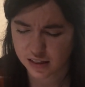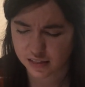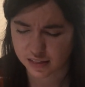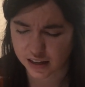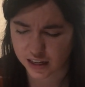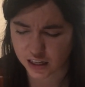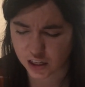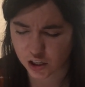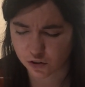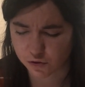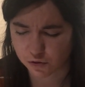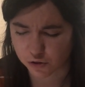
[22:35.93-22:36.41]

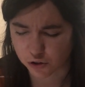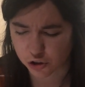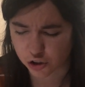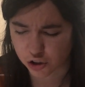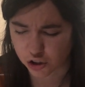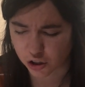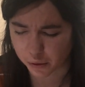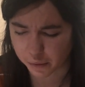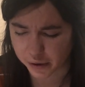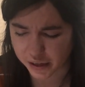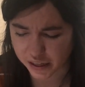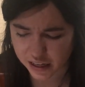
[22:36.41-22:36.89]
Thank you for
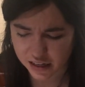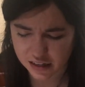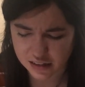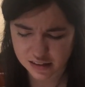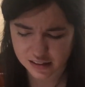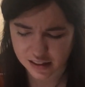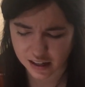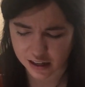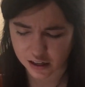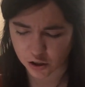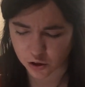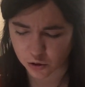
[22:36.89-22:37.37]
showing us
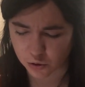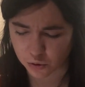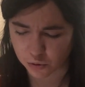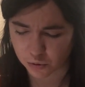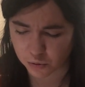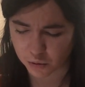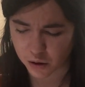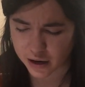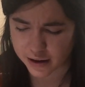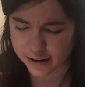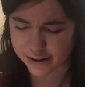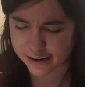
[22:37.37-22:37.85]
that
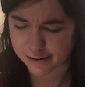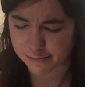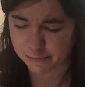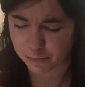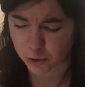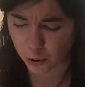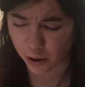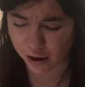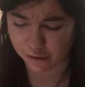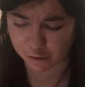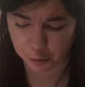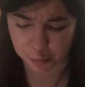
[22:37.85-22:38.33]
you um,
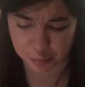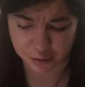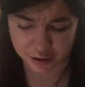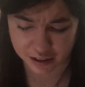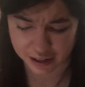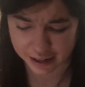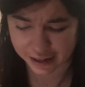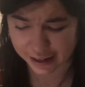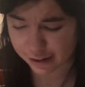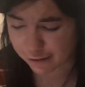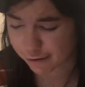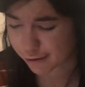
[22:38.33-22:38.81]
you have a
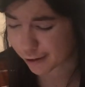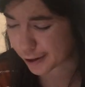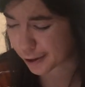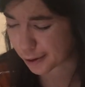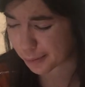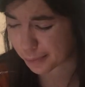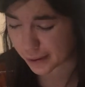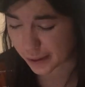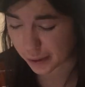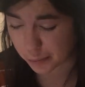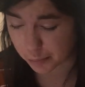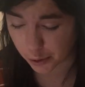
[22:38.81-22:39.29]
plan for your
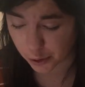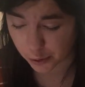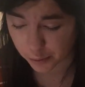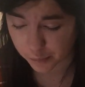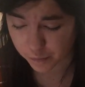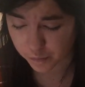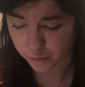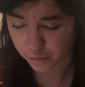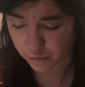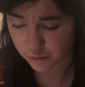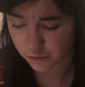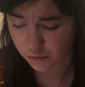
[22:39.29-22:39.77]
people.